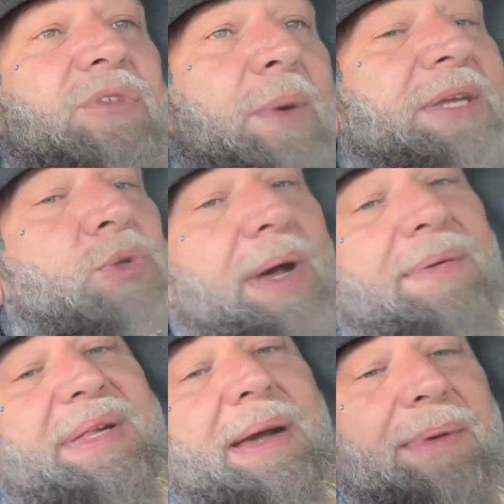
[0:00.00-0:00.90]

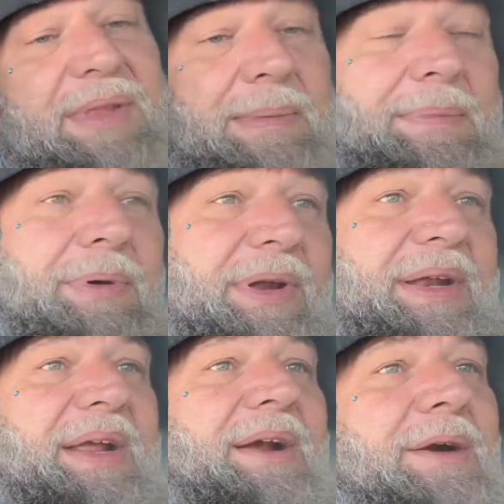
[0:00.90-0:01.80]
312s coming that I'm going to put
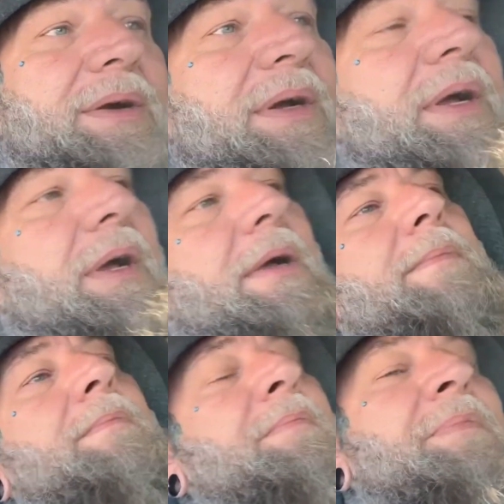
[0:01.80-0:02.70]
in here.
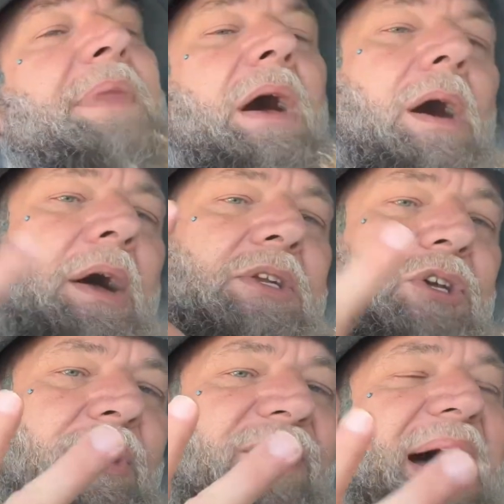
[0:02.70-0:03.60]
On
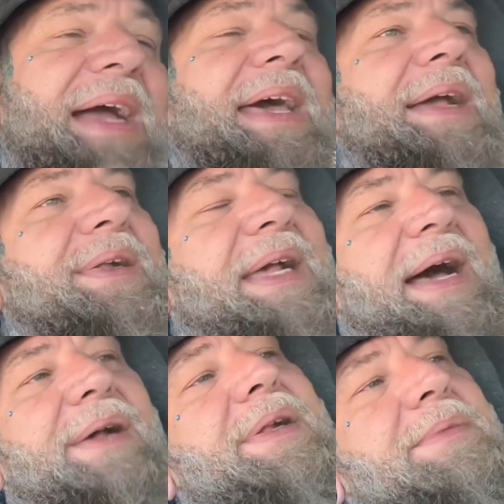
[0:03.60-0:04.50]
2 5Ks,
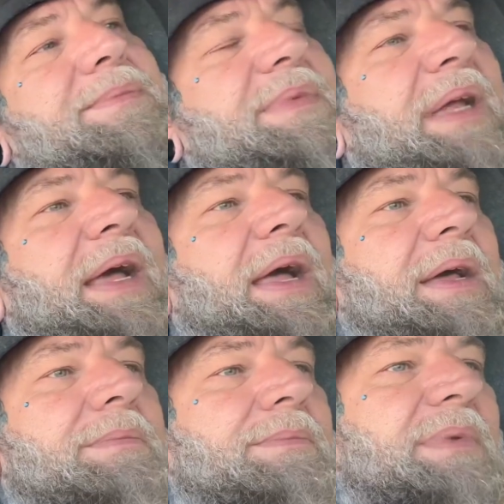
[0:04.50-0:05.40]
guys.
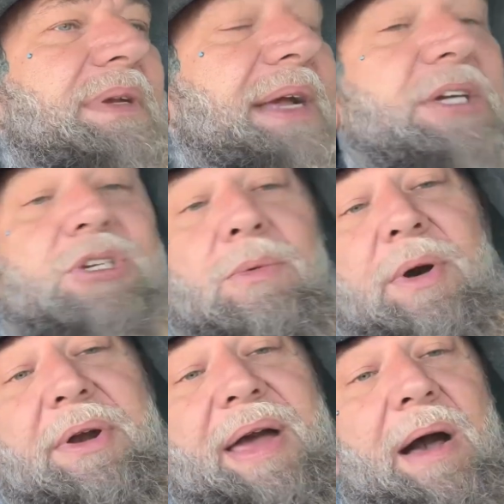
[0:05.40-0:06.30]
And in case you're
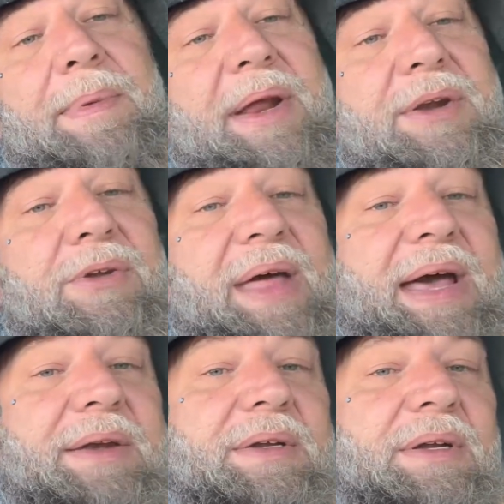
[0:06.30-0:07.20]
wondering how I'm going to do that,